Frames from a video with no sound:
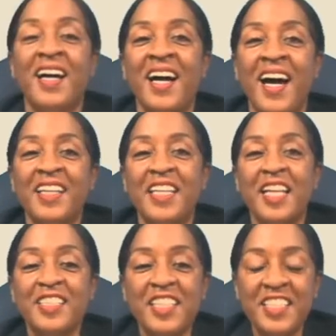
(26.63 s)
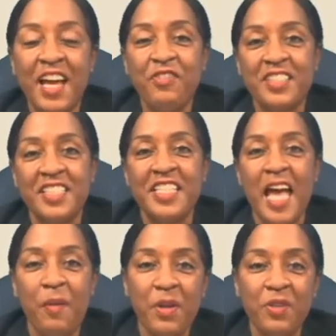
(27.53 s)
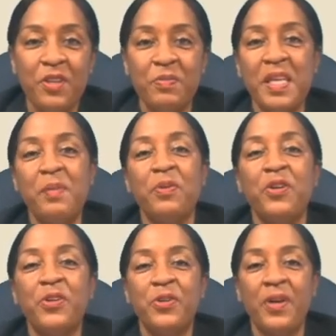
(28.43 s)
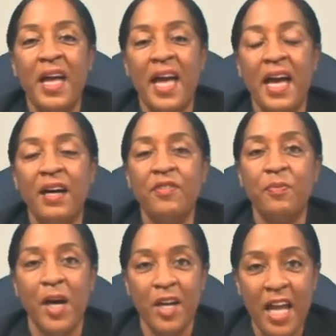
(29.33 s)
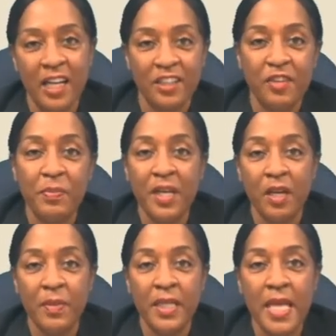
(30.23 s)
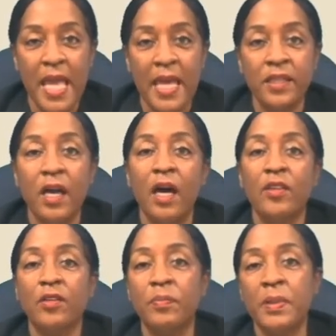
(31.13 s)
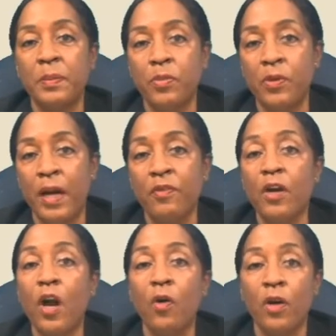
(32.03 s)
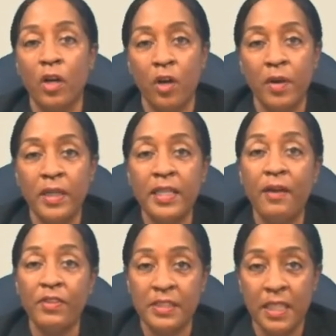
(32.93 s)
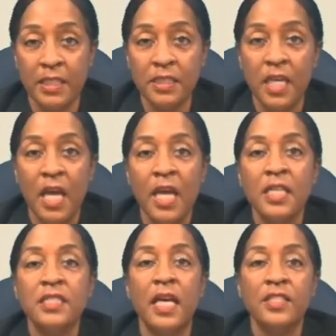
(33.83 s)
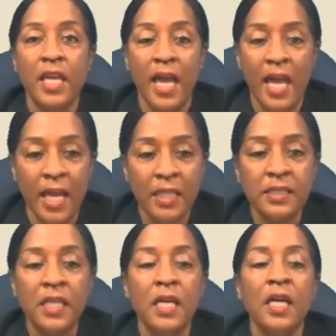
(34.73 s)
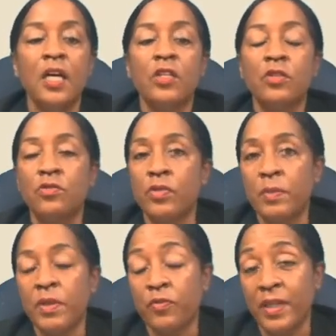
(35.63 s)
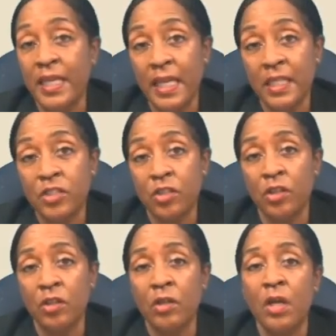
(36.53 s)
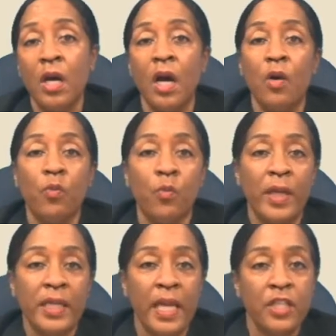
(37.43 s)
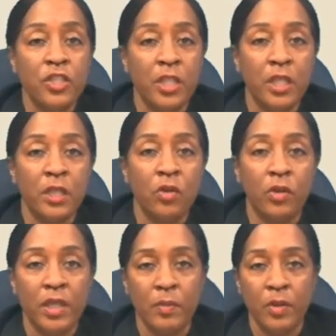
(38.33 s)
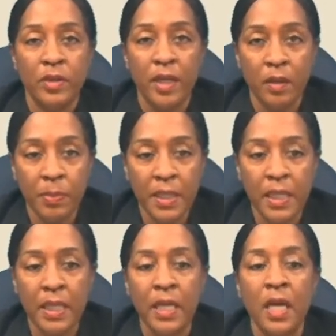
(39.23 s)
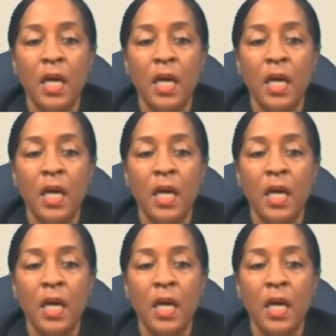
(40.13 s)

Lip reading: Attention deficits happen with people who have mild cognitive impairment and other people who have co-occurring deficits, such as treatment for cancer, radiation or chemotherapy,